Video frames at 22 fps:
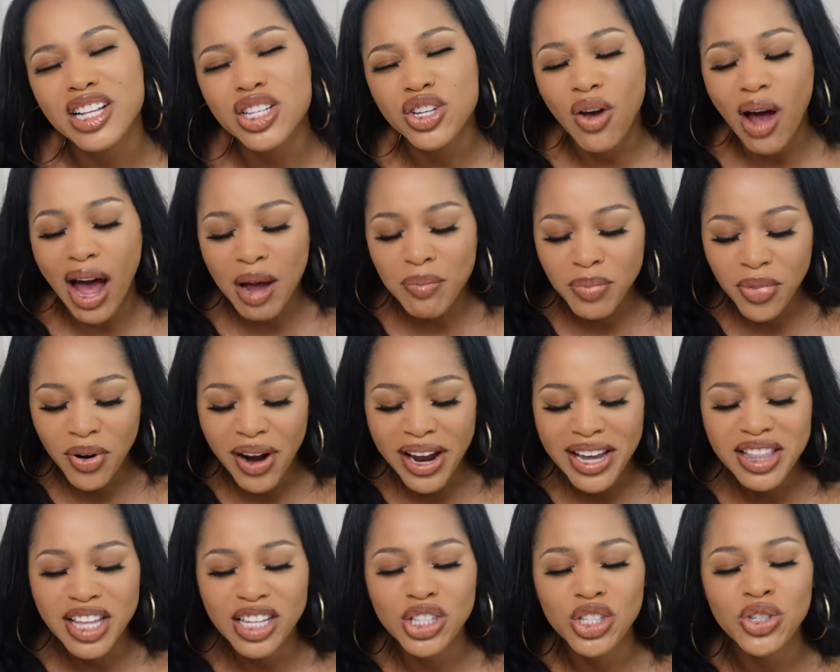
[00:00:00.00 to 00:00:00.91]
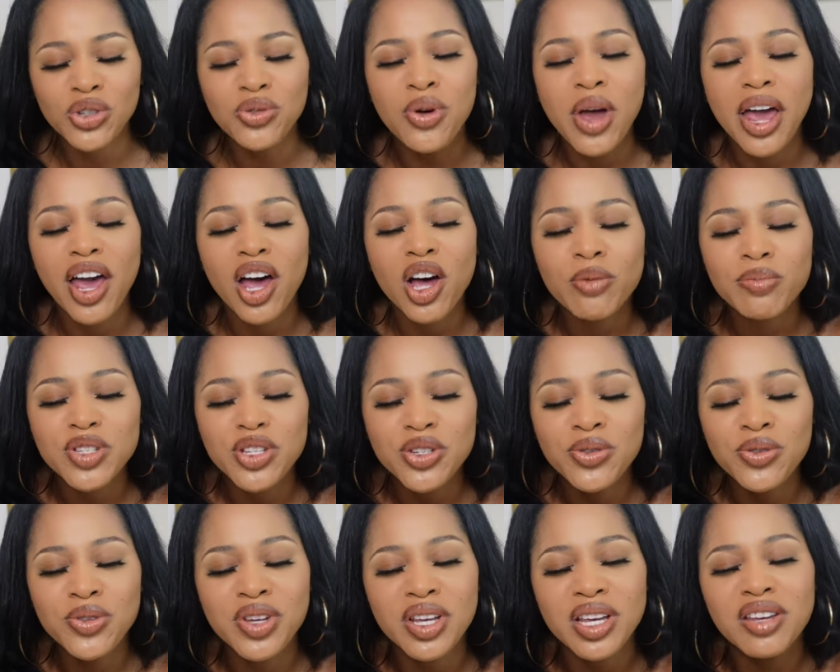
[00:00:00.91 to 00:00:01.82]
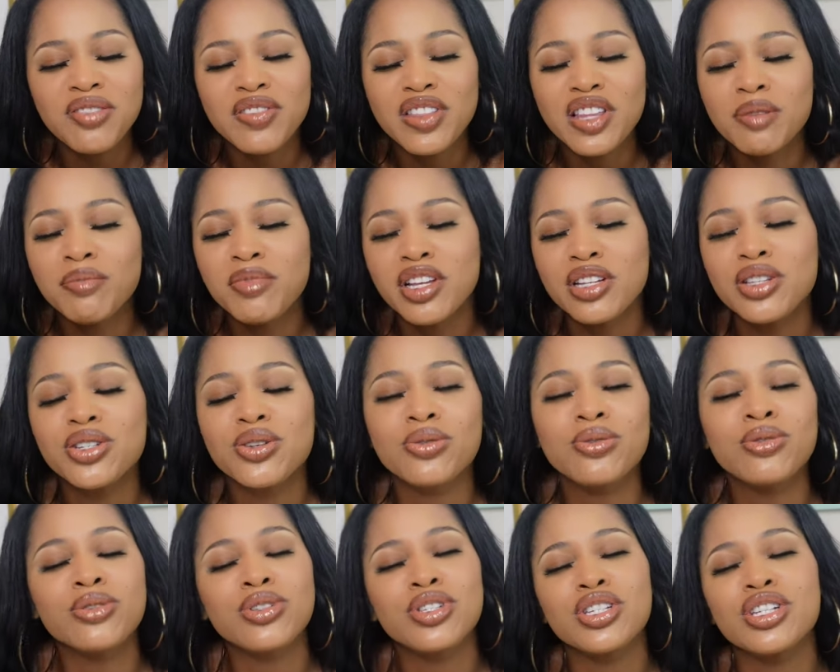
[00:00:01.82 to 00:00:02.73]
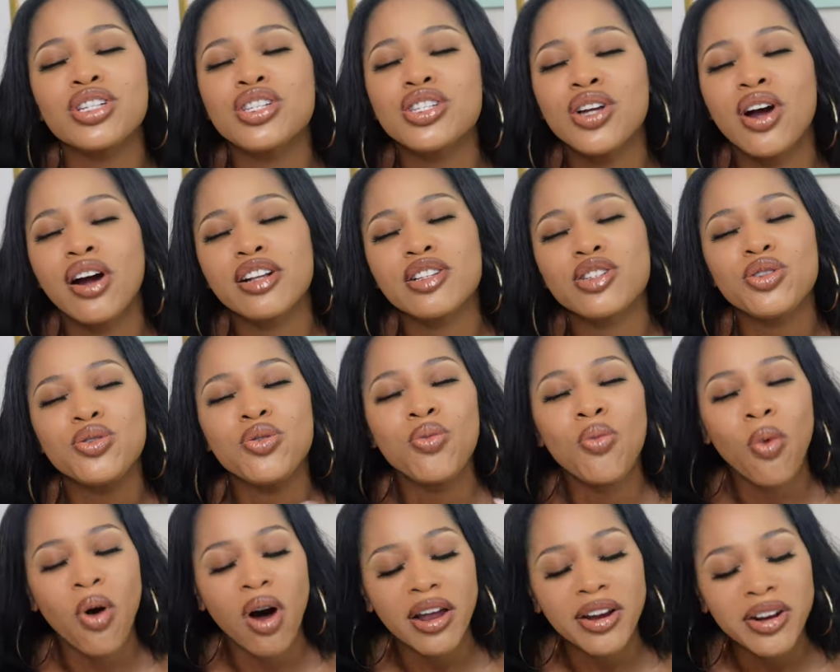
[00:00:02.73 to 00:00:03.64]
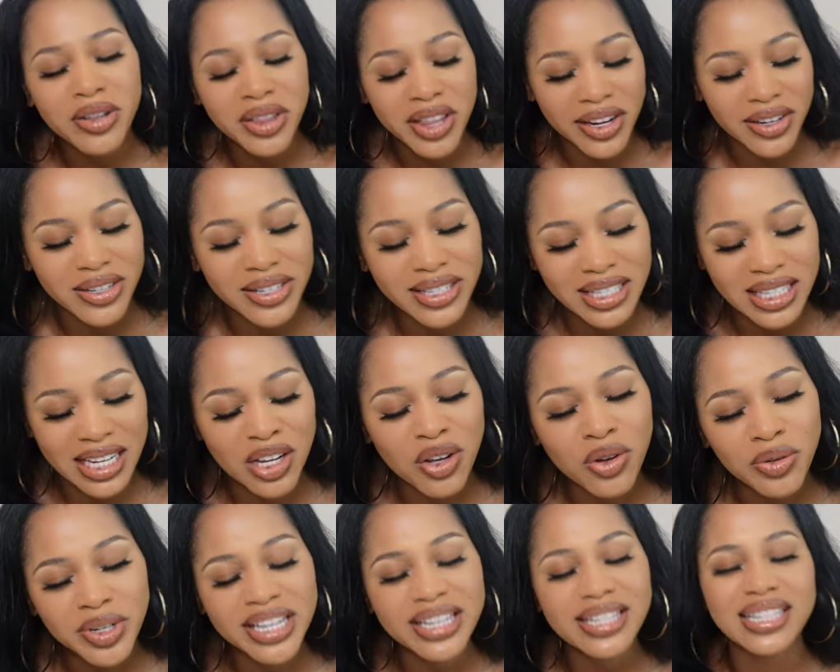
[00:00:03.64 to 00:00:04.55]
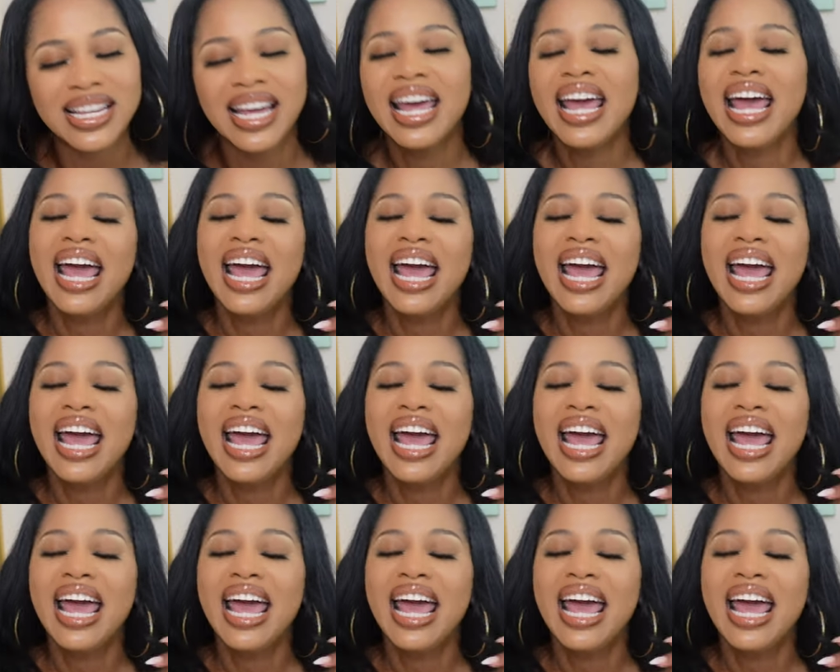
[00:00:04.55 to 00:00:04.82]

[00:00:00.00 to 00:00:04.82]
So I pray that you help to give them the tools to start to water their singleness